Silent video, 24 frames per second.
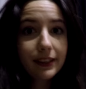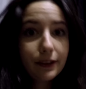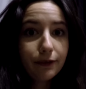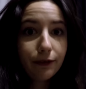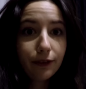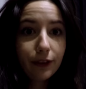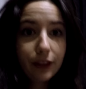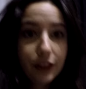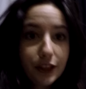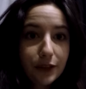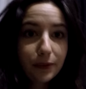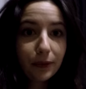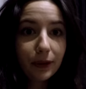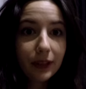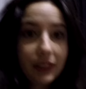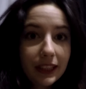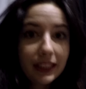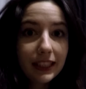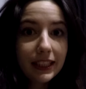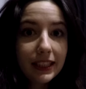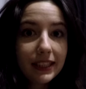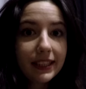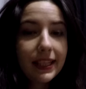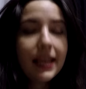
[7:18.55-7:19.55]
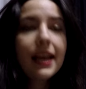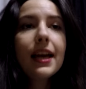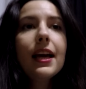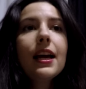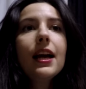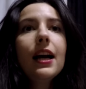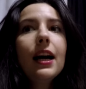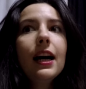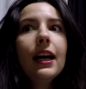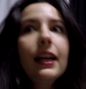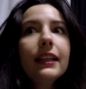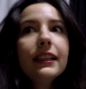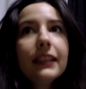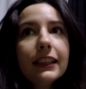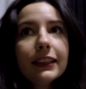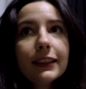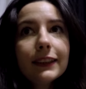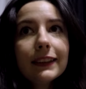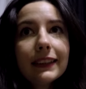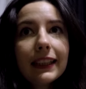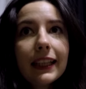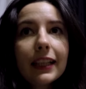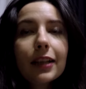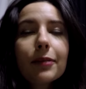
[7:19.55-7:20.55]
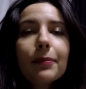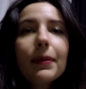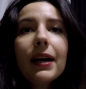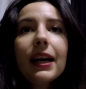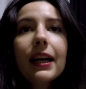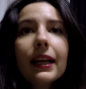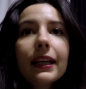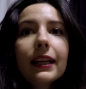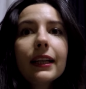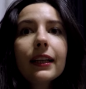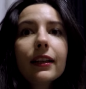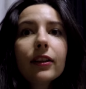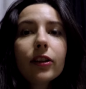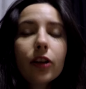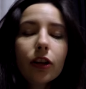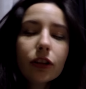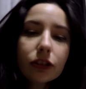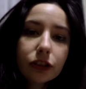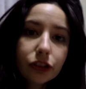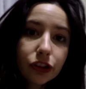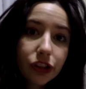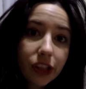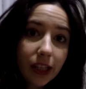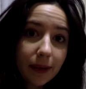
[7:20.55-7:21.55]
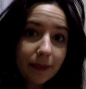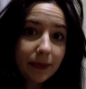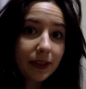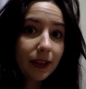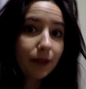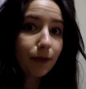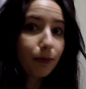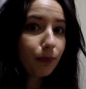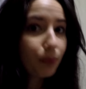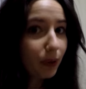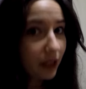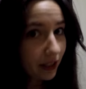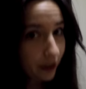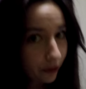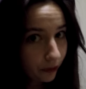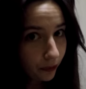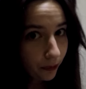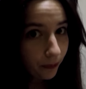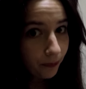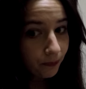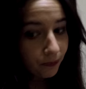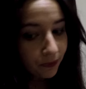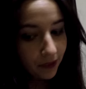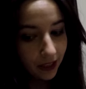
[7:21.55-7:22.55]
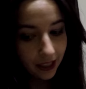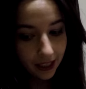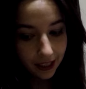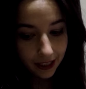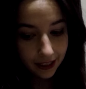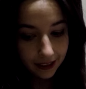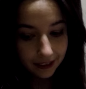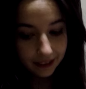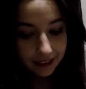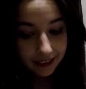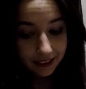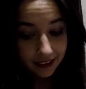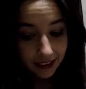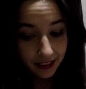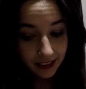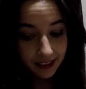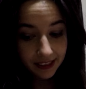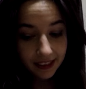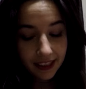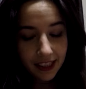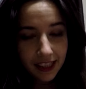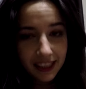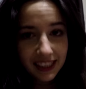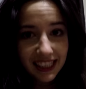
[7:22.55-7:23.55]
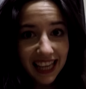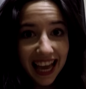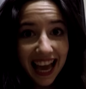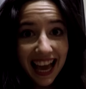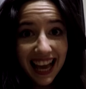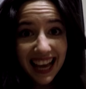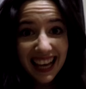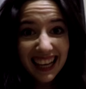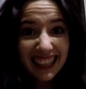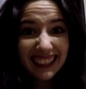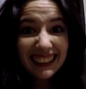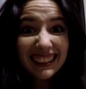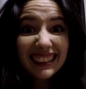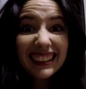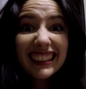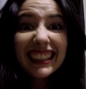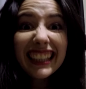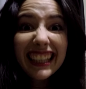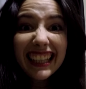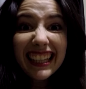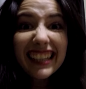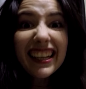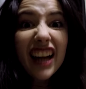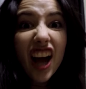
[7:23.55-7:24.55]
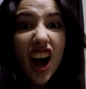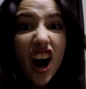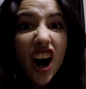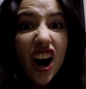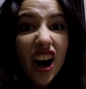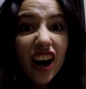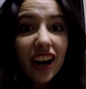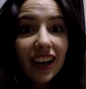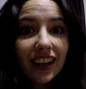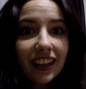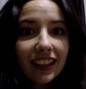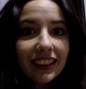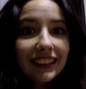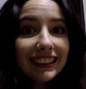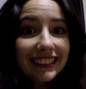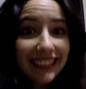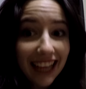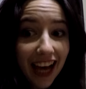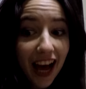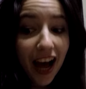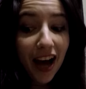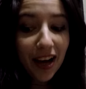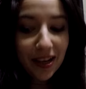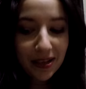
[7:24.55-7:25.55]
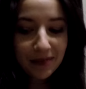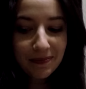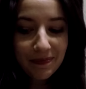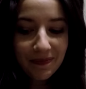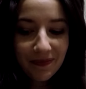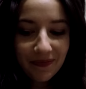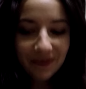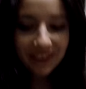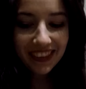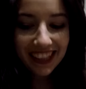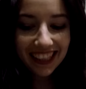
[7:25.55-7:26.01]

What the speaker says: The first one is I need to take my contraceptive pill and it's Gusgus dinner time.